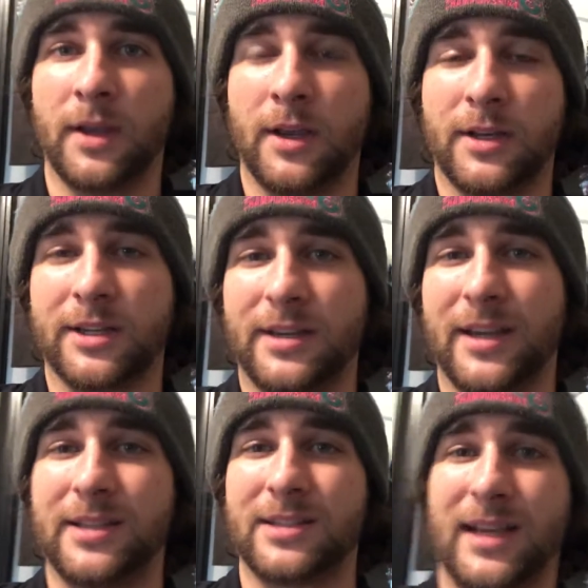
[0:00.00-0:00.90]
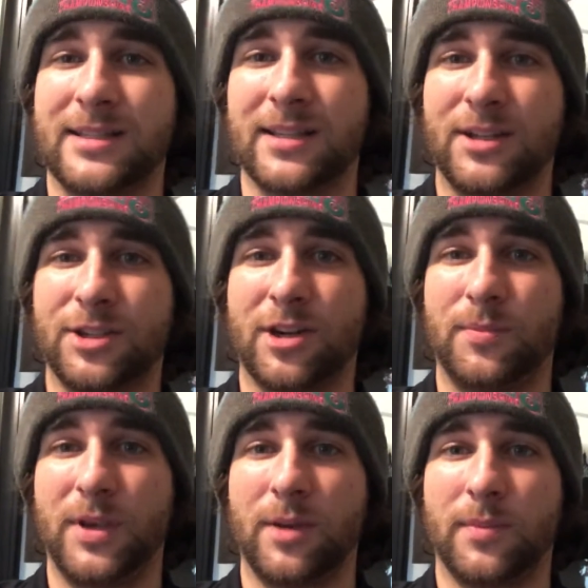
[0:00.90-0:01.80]
Today's lesson is going to
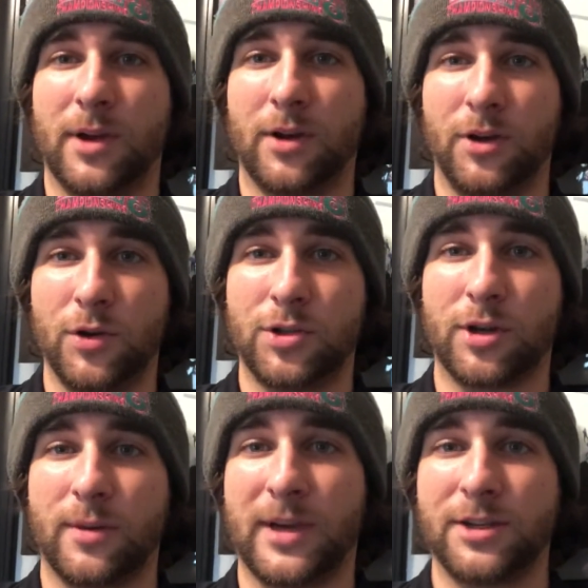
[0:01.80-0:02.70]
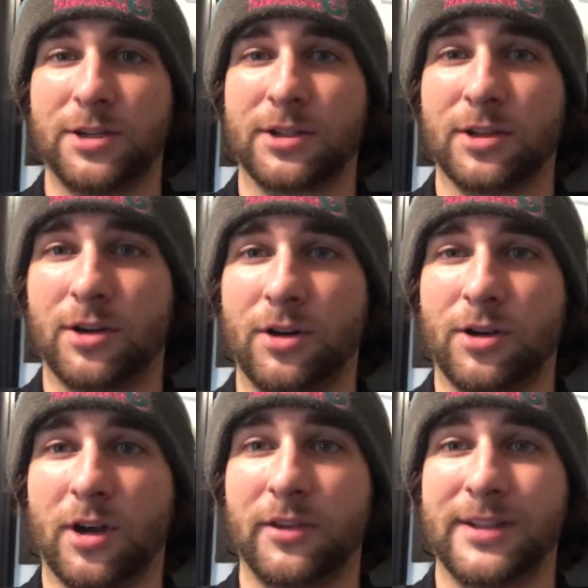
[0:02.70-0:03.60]
be about a new term I just learned
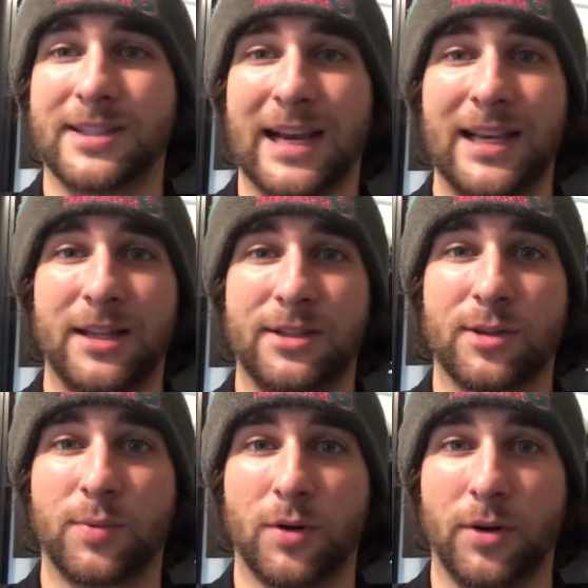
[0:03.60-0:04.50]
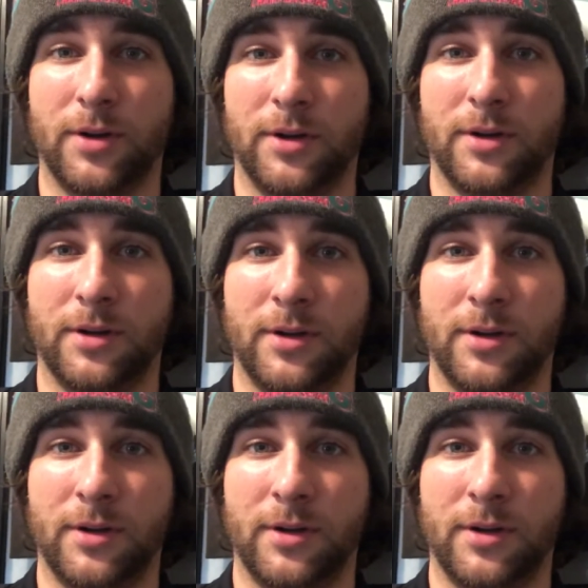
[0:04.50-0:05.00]
called the silent supporter.